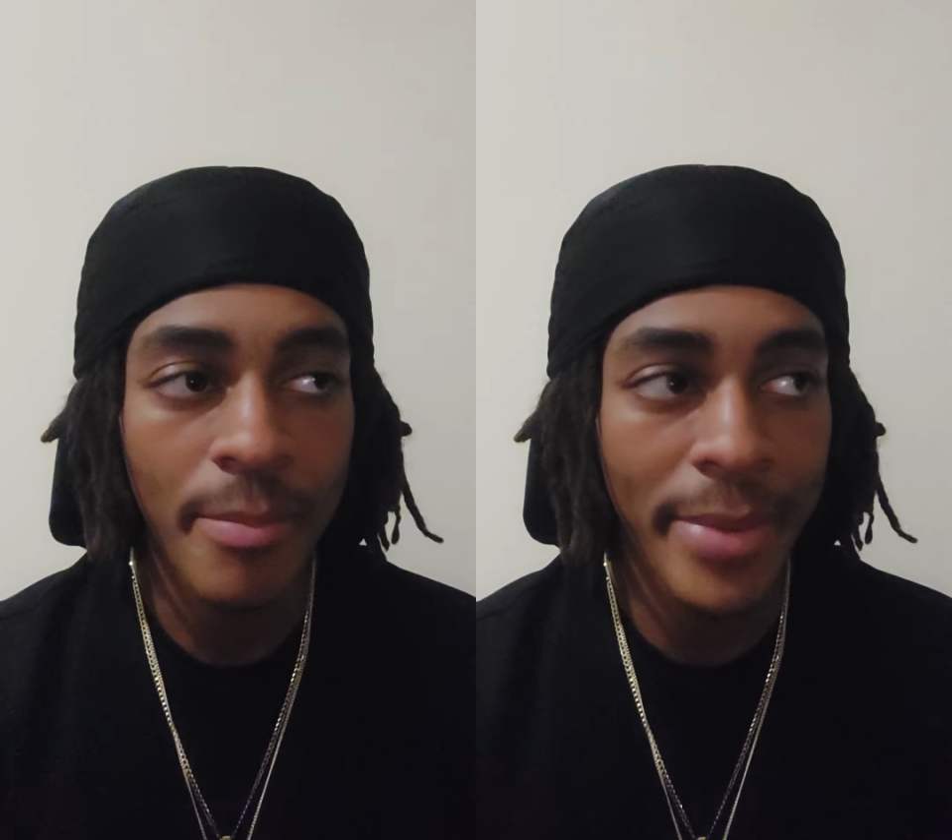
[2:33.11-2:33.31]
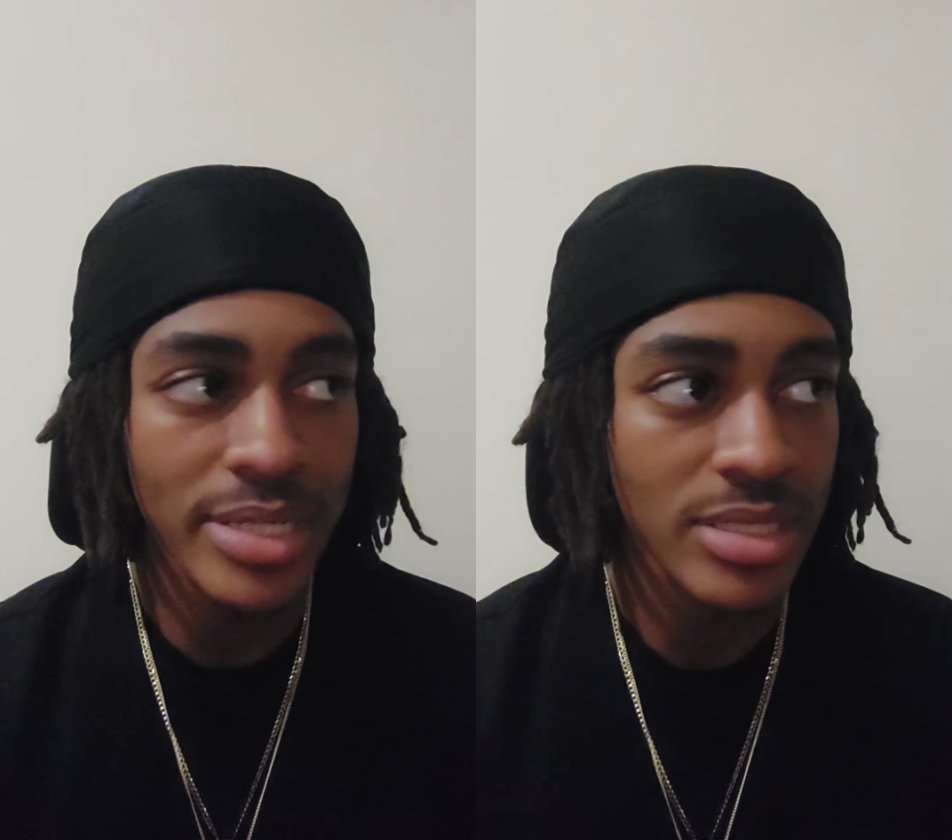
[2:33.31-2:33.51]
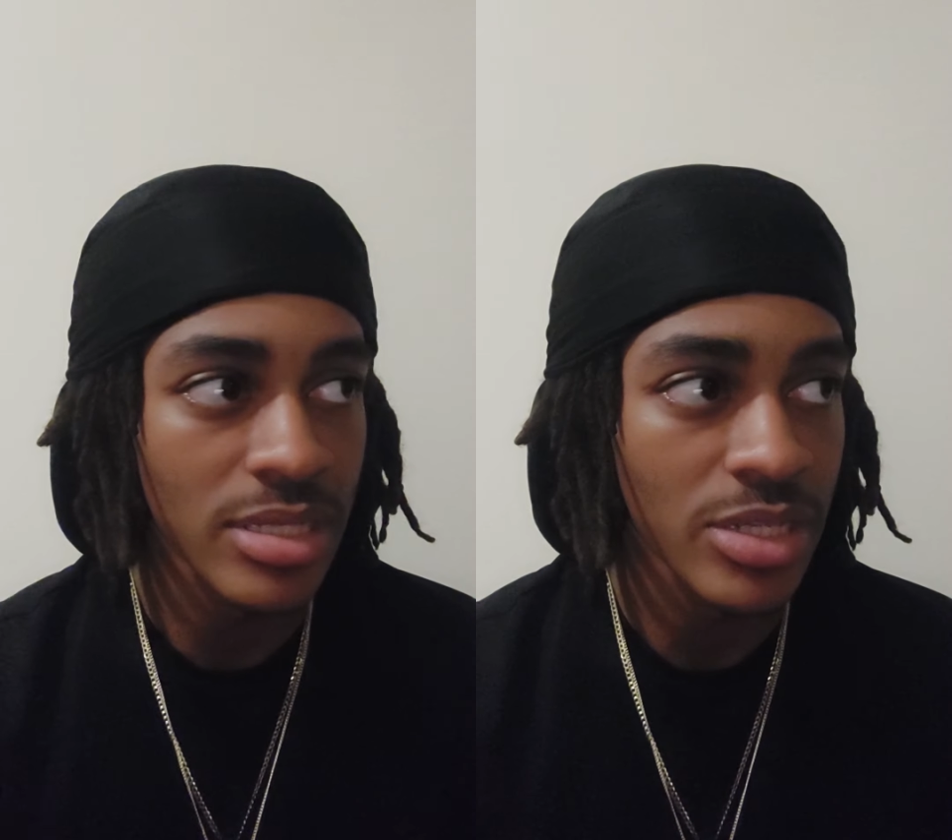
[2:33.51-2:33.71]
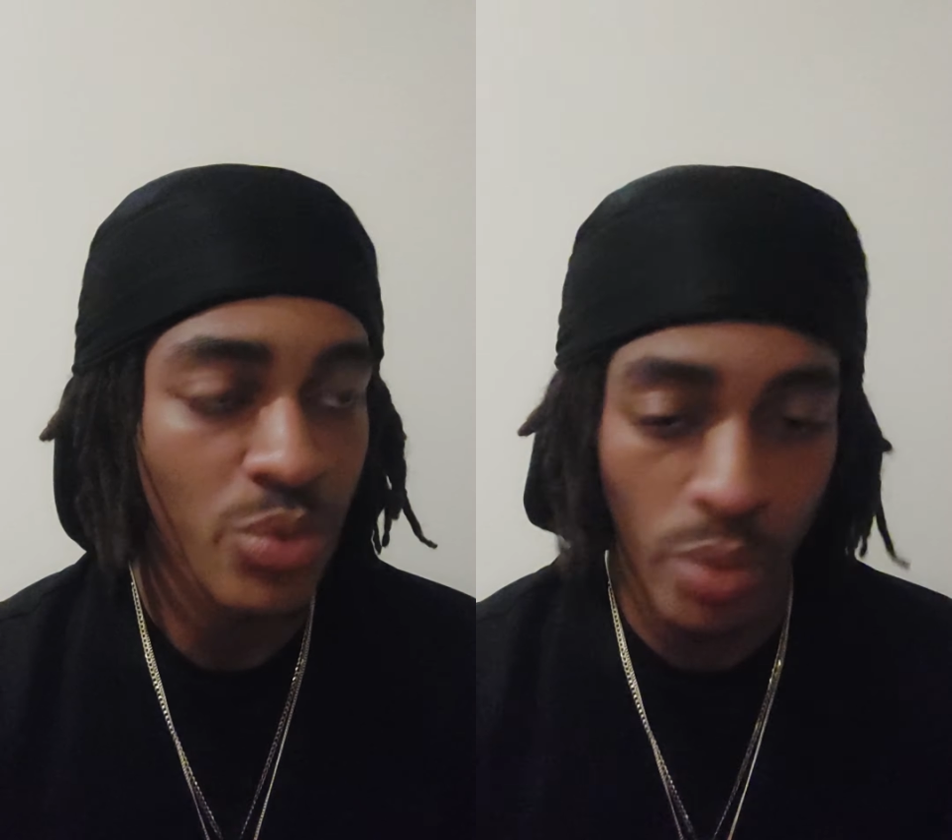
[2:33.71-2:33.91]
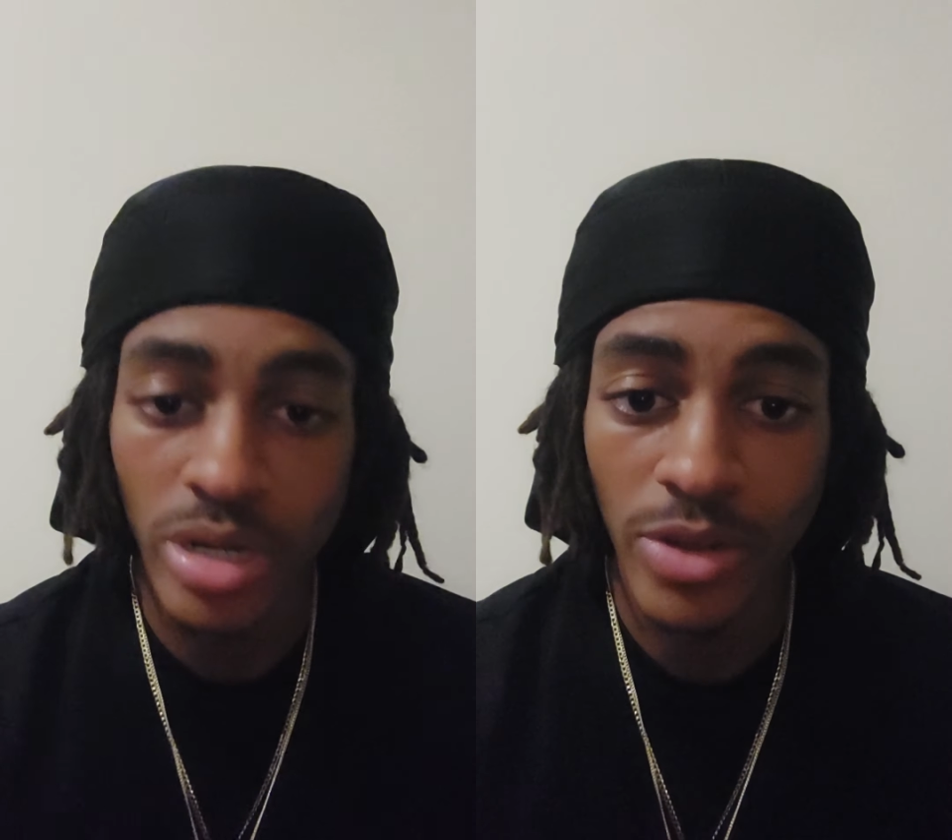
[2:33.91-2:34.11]
basically
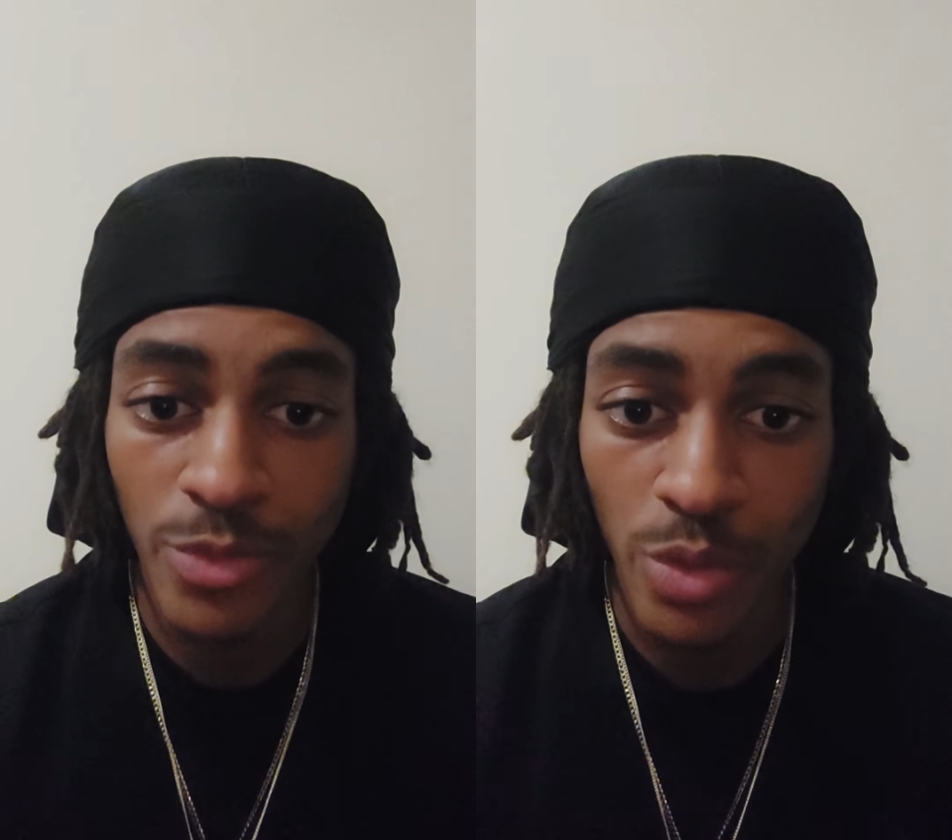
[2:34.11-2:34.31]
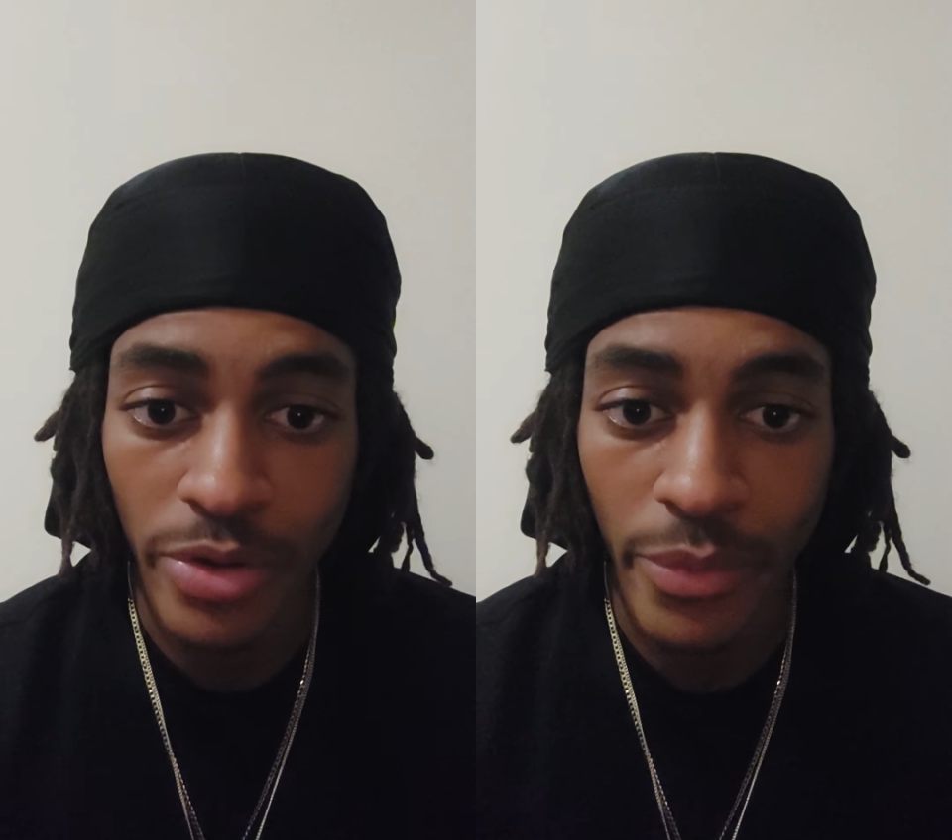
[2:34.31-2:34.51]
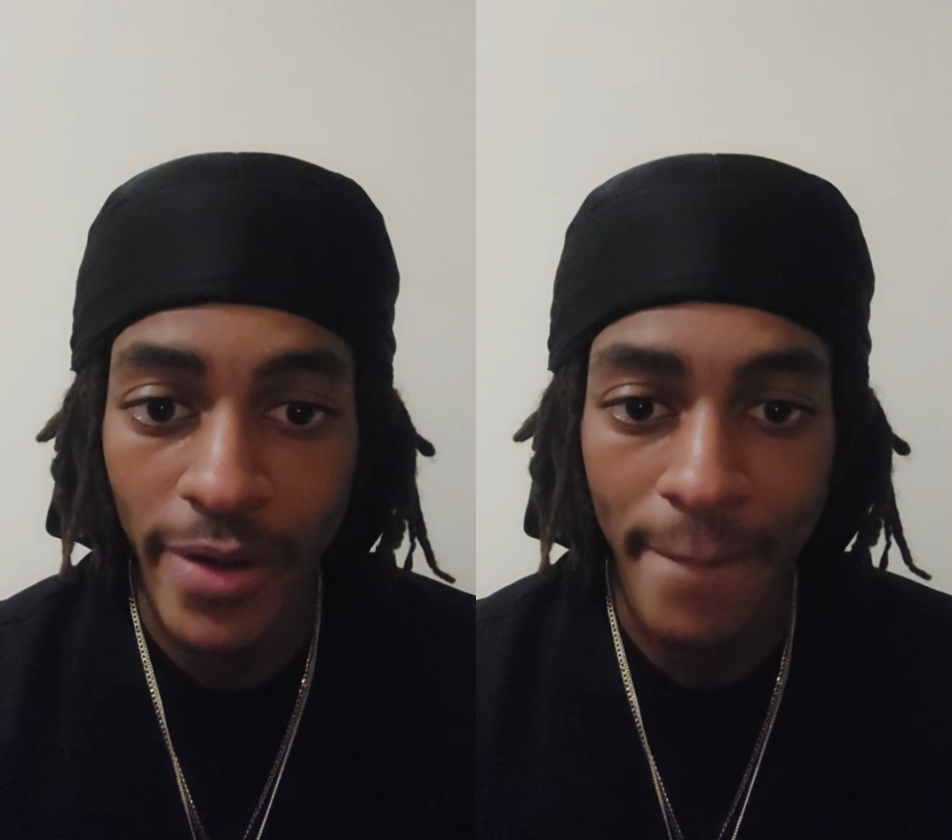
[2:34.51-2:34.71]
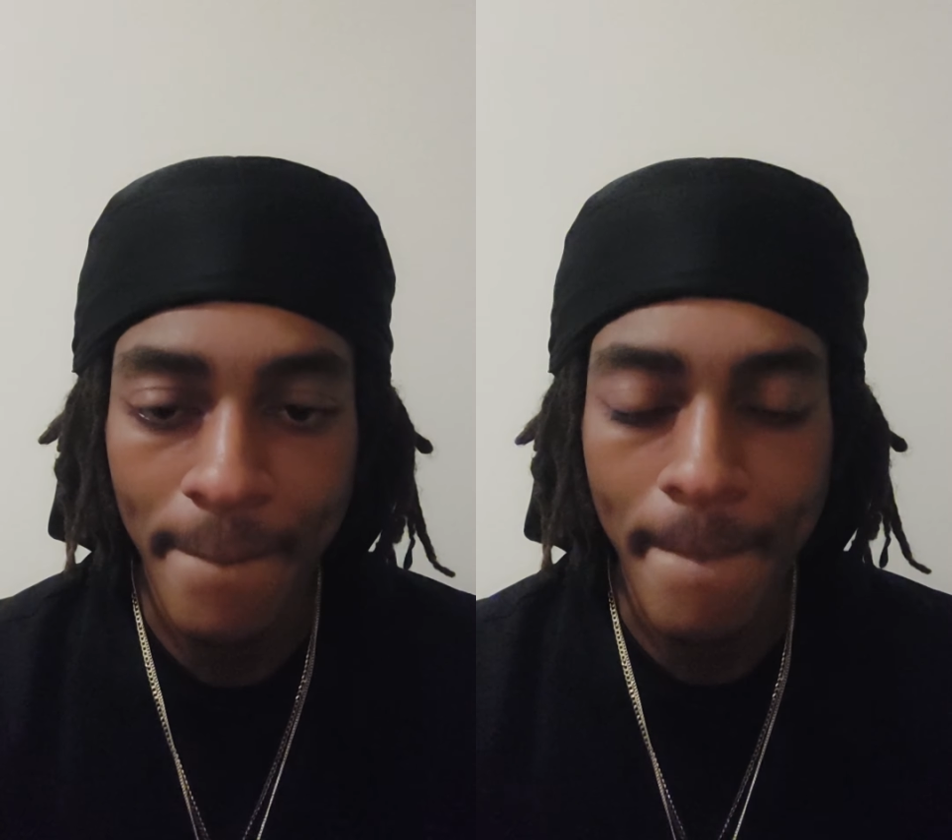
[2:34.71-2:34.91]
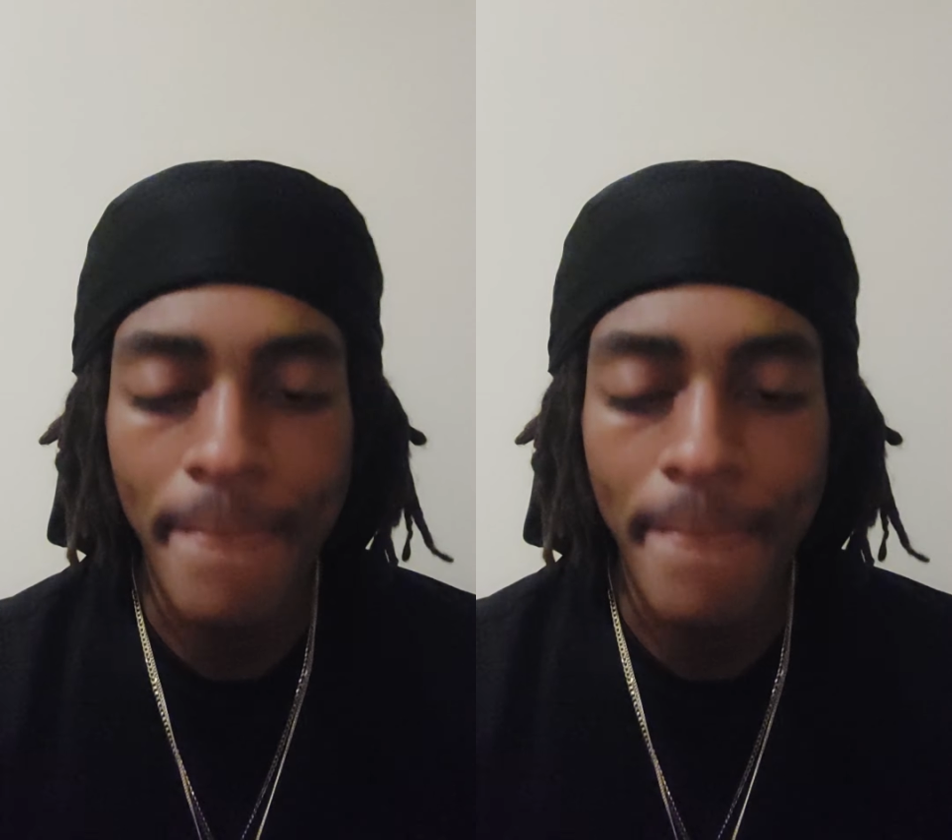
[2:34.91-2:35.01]
working for it, right?